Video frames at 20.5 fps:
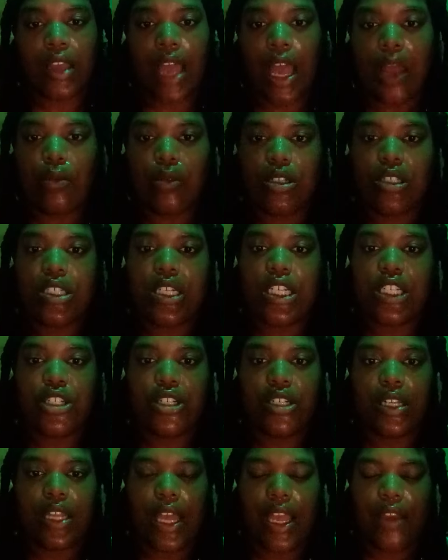God will change
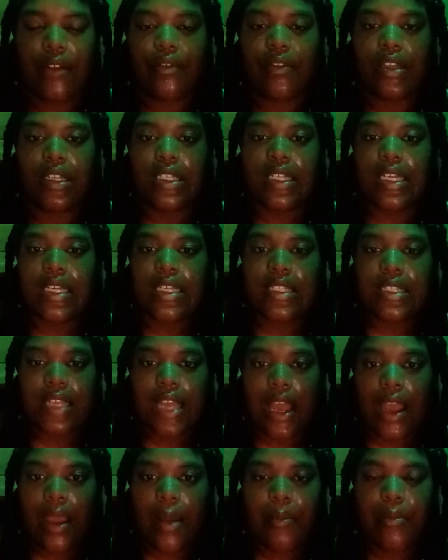your life. It takes
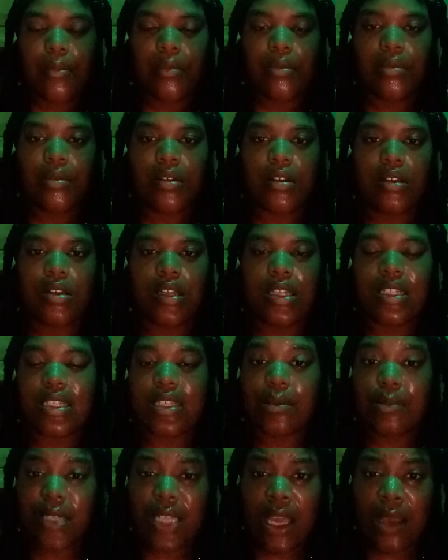time, and
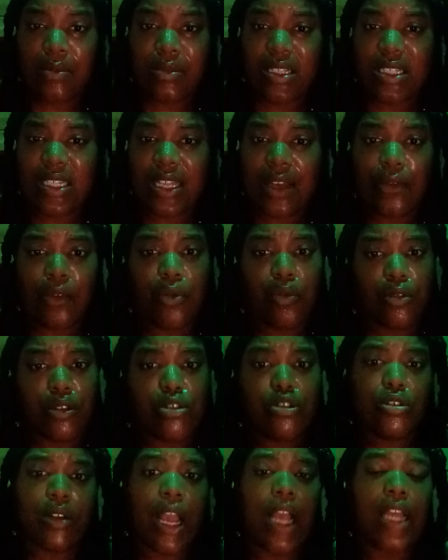sometimes the devil
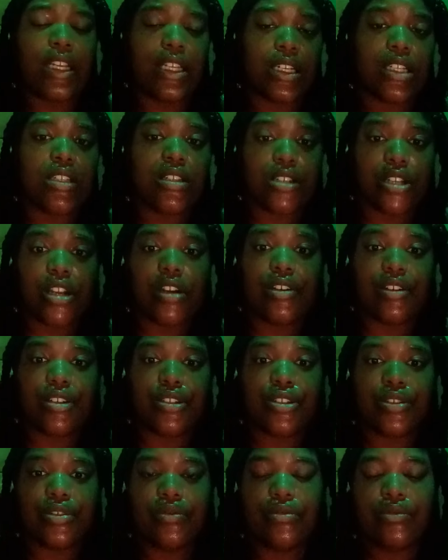will try to
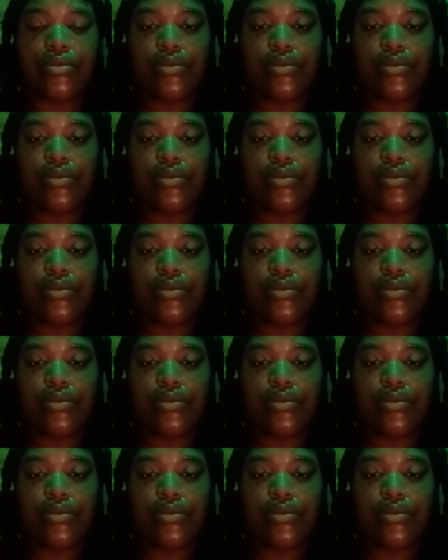discourage you.